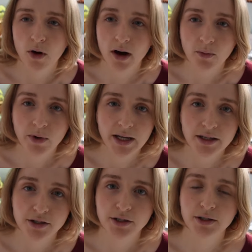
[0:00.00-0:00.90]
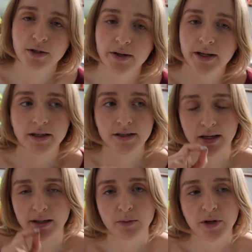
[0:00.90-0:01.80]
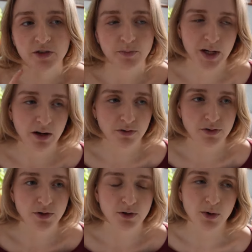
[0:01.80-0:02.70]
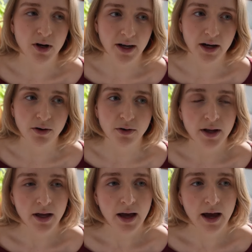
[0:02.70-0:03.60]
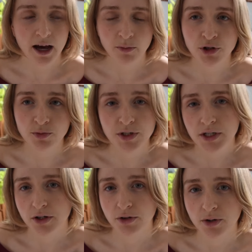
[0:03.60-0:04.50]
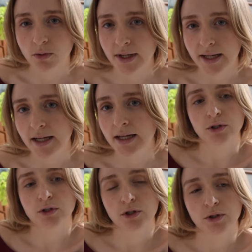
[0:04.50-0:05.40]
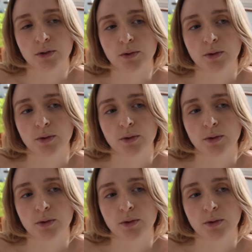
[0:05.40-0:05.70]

What we need to do is a little bit of maths to work out how much material we need to